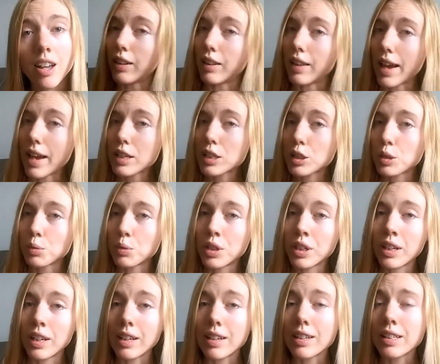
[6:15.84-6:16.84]
Last
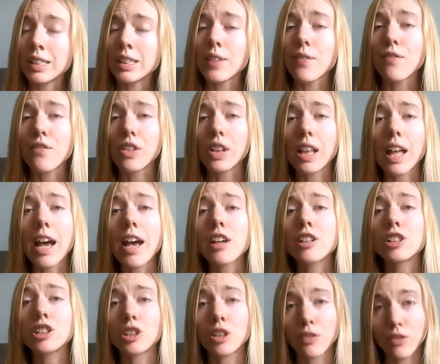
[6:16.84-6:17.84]
one is
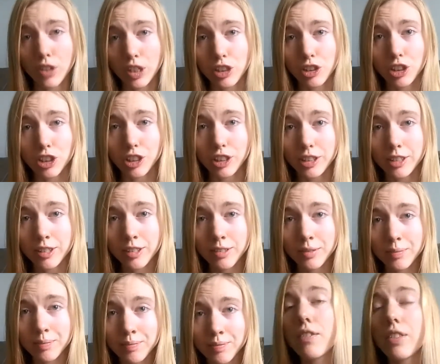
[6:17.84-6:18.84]
flash fiction.
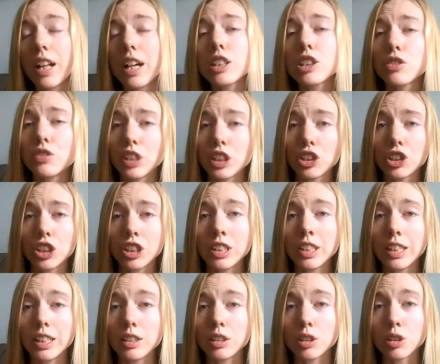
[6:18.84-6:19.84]
Flash fiction
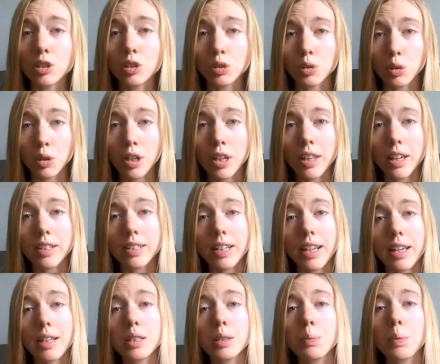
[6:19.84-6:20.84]
is a story that
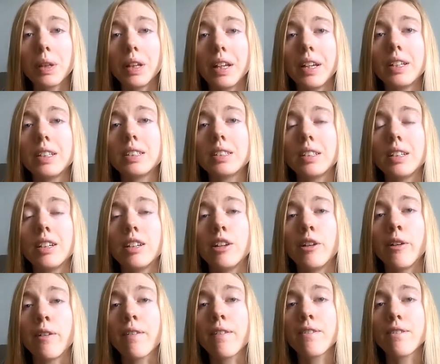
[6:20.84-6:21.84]
takes place
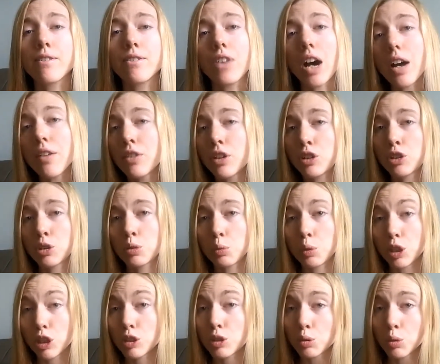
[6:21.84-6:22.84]
in 500
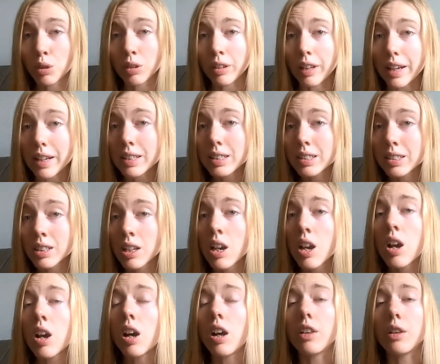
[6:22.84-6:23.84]
words or less,
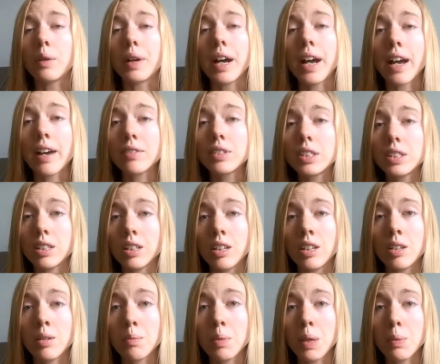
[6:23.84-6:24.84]
although I have
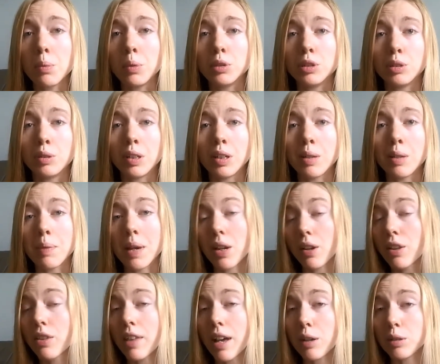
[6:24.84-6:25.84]
seen people do it in about
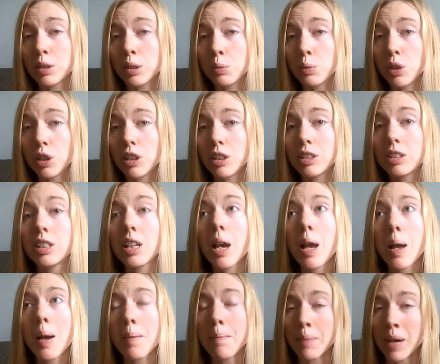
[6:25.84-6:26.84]
a thousand words.
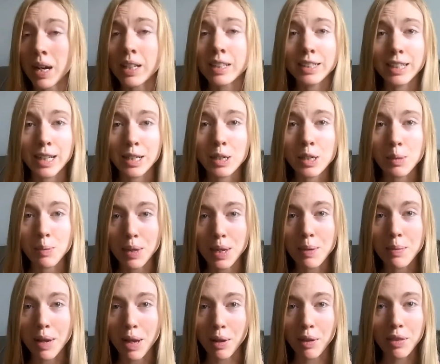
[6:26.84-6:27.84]
Mine tend to be
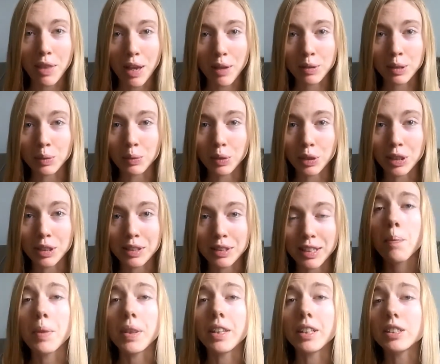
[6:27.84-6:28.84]
about a thousand words.
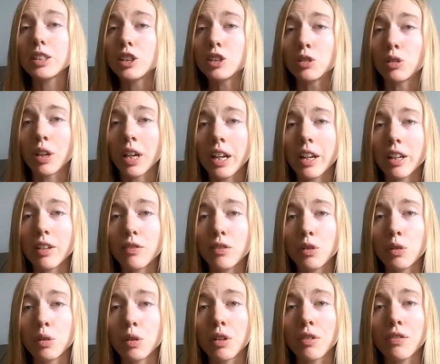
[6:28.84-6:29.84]
This is great if
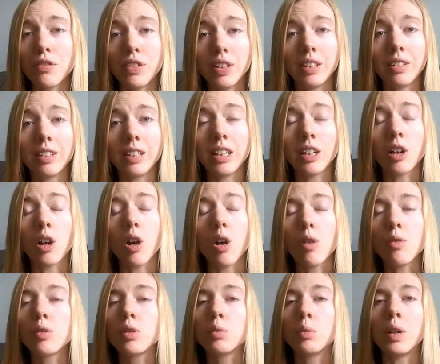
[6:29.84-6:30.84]
you're feeling
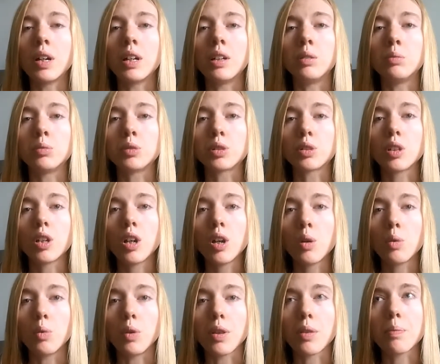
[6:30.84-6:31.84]
overwhelmed
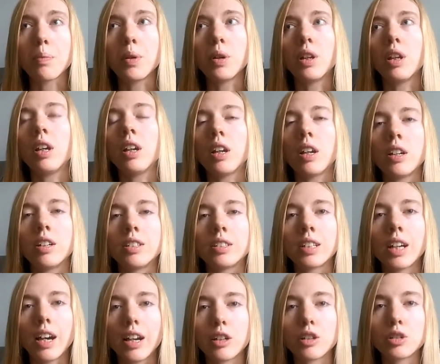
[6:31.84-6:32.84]
with putting an
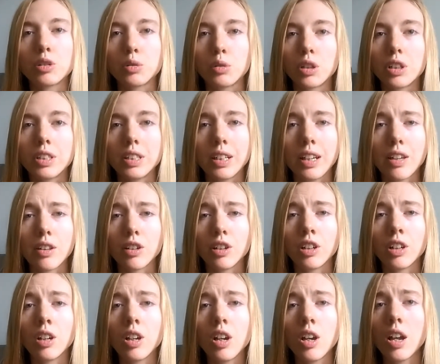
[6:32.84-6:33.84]
entire story
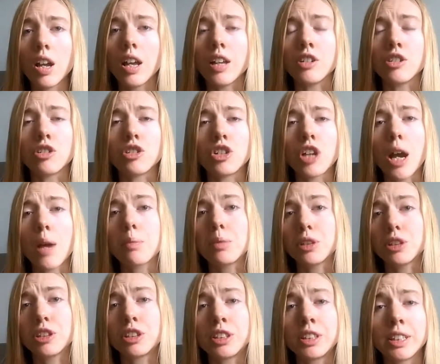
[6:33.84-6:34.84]
together and
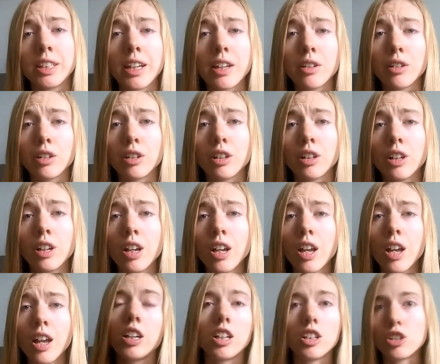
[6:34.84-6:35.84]
chapters together.
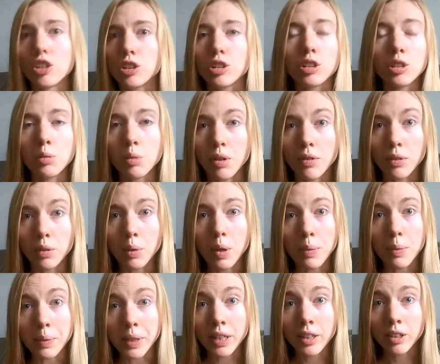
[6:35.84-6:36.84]
It's just too
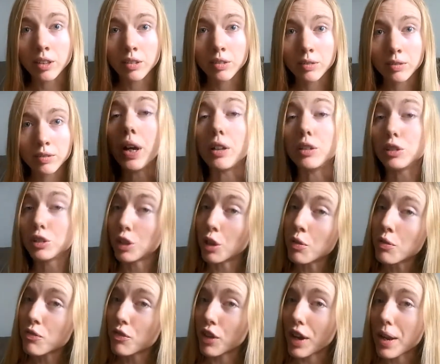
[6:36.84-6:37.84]
overwhelming.
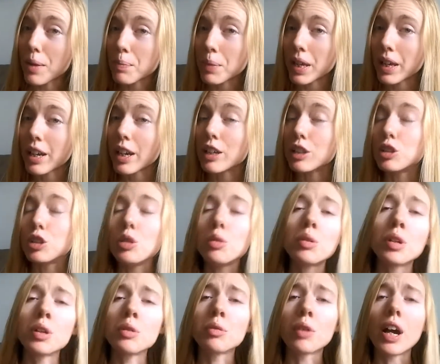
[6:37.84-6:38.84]
Don't fret because you
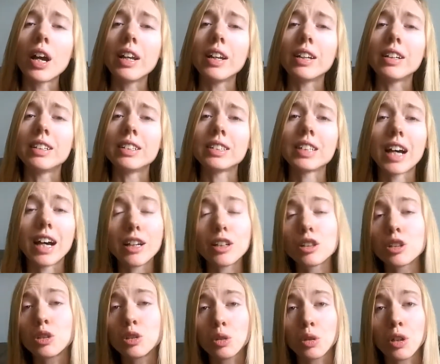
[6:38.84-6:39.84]
can write an entire
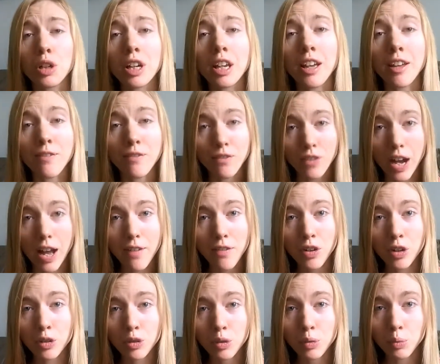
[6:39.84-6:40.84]
story in
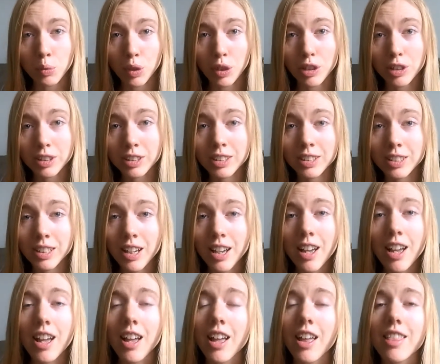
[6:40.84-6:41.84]
500 words.
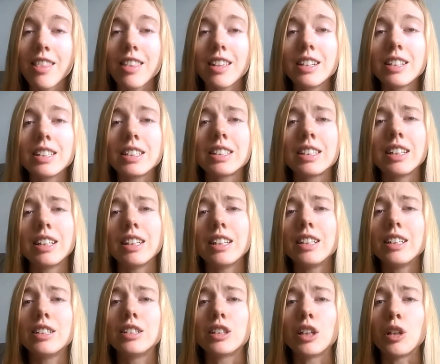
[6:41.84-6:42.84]
This
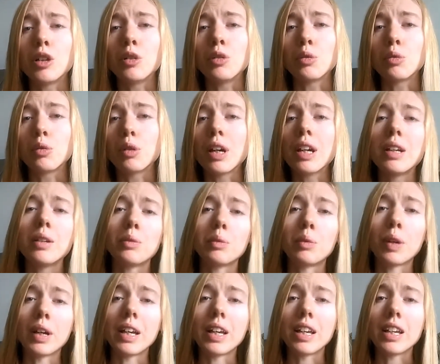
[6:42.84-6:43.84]
is a great
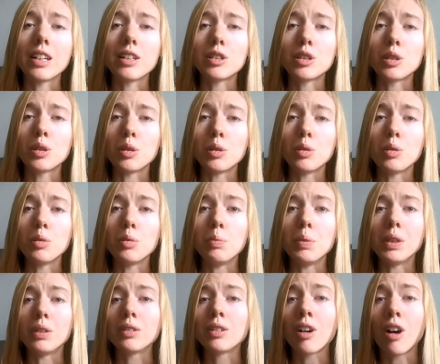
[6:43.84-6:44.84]
way to
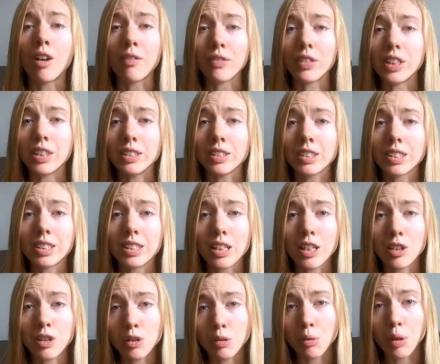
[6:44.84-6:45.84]
build confidence
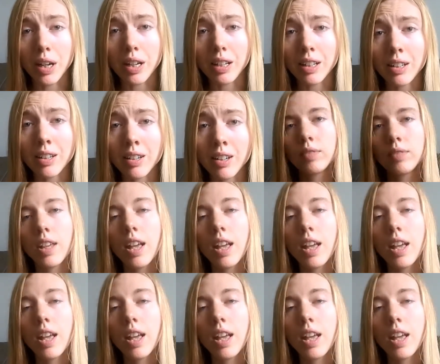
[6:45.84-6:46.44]
in your writing.